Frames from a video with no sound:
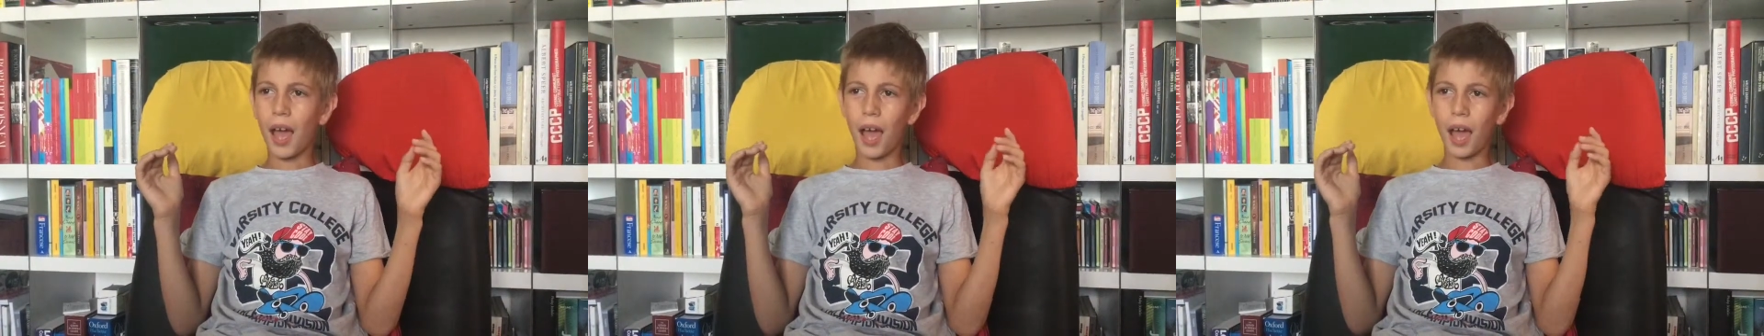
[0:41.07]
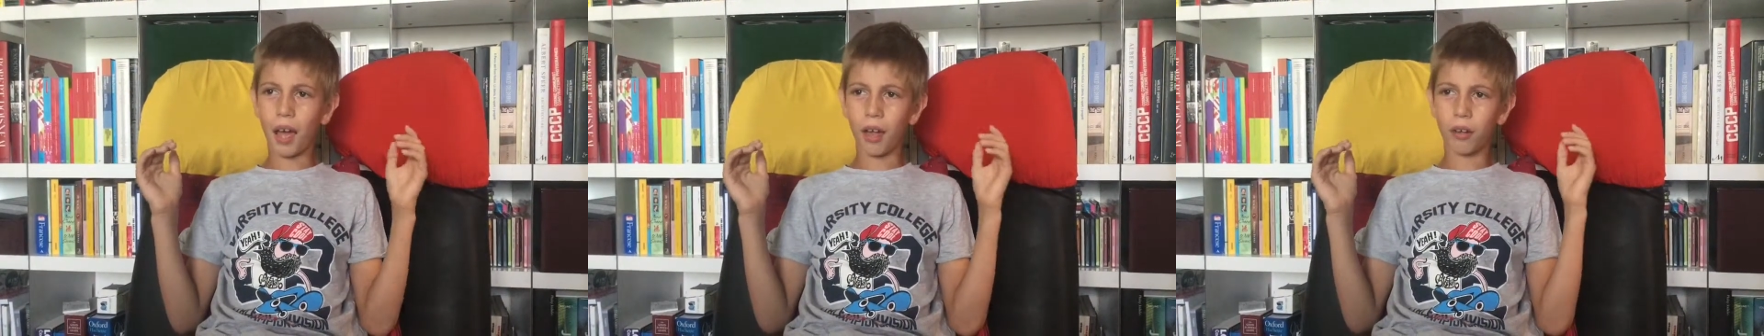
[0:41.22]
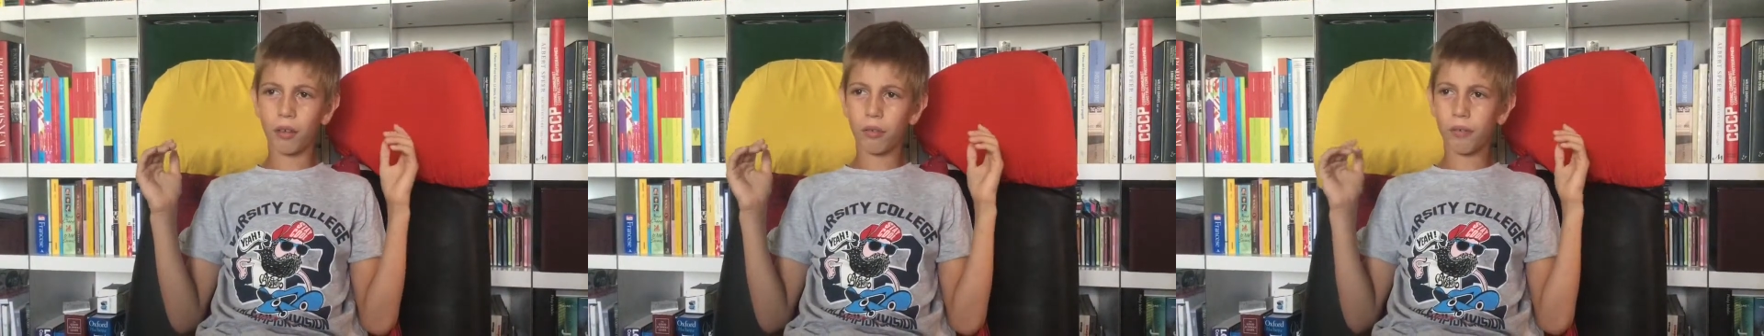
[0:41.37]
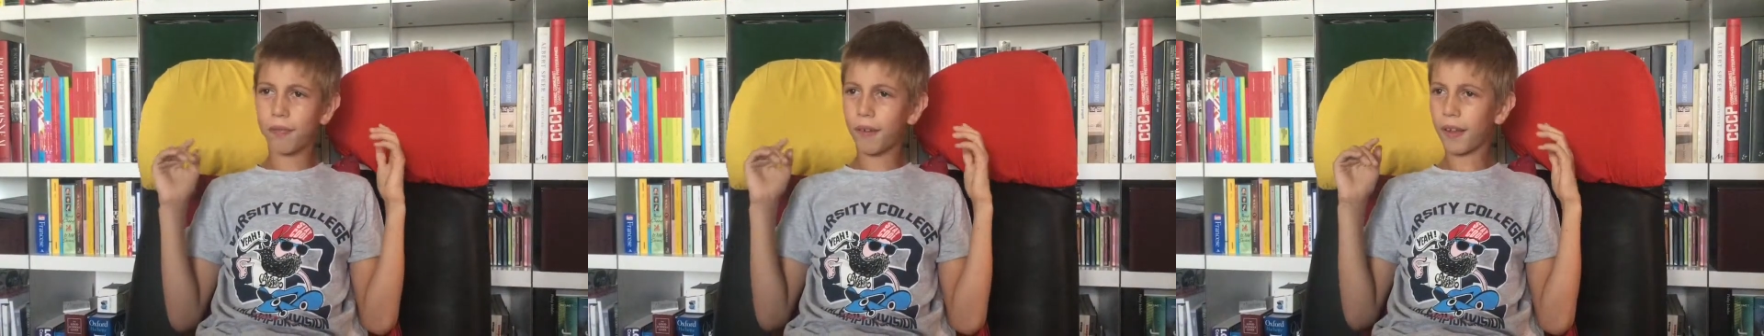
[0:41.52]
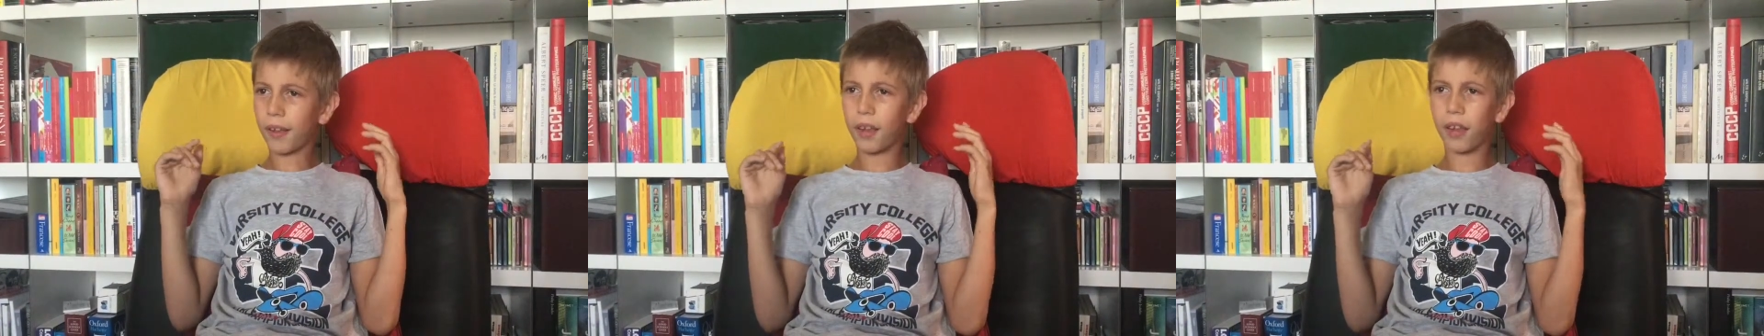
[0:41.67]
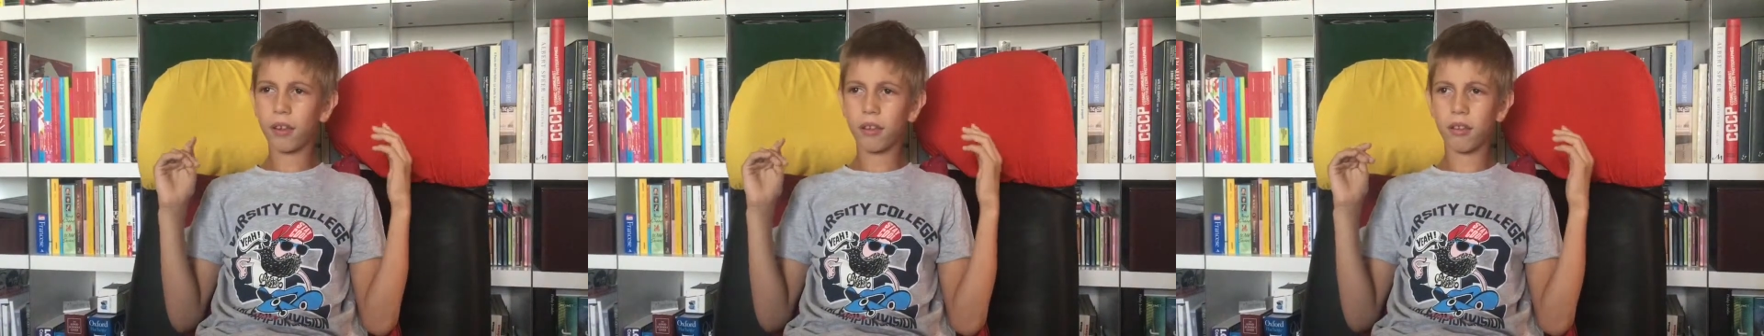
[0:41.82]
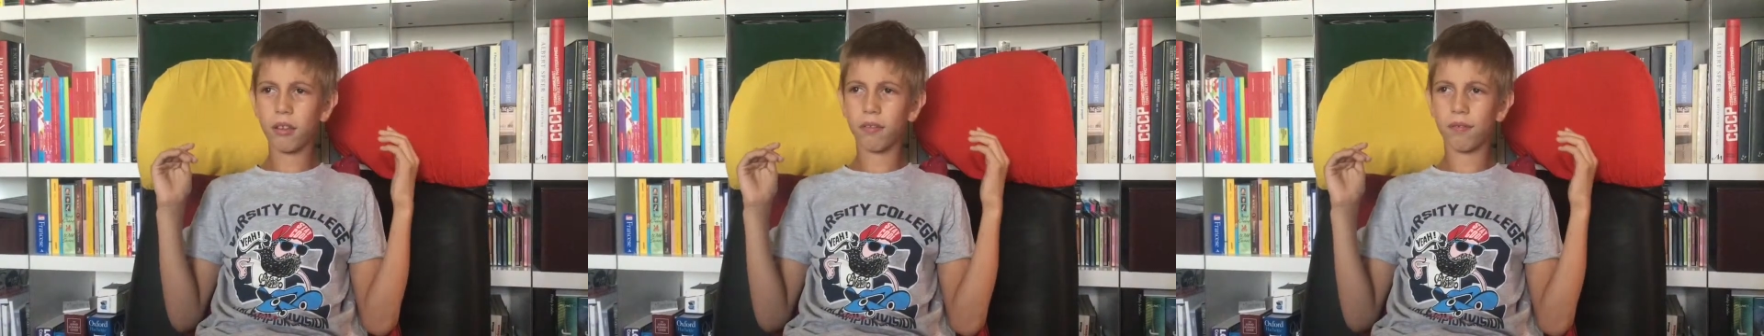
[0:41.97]
and
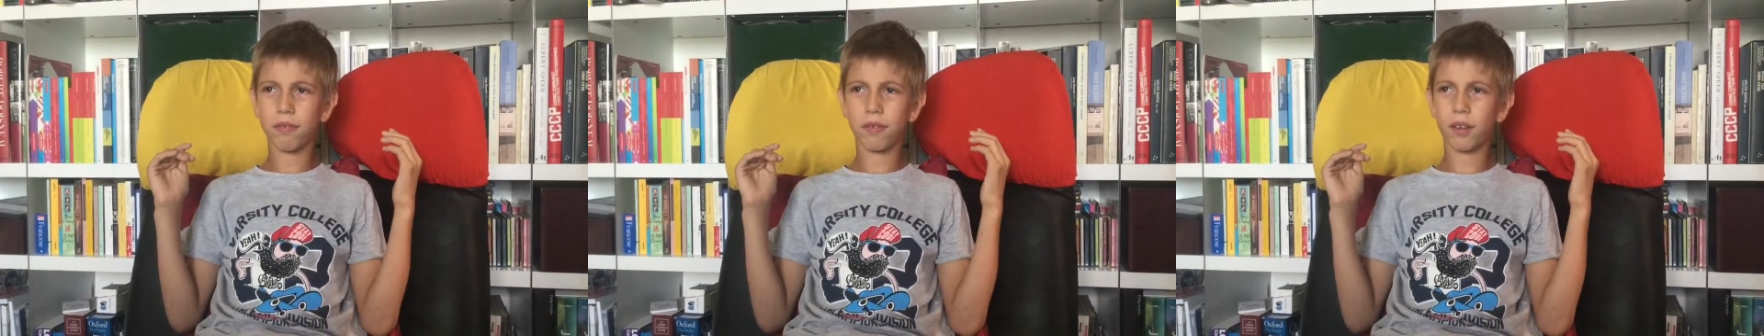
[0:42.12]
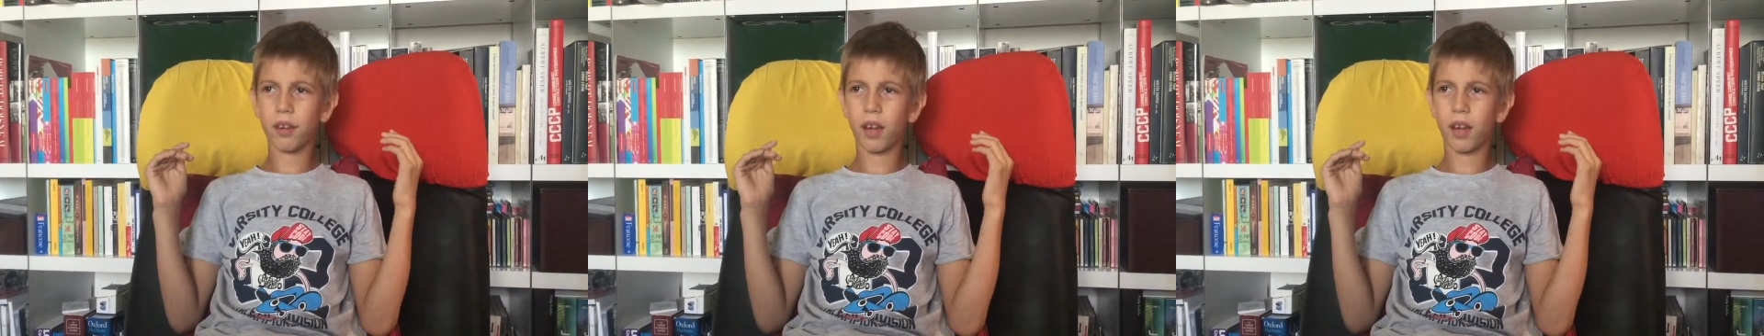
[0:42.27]
2018 for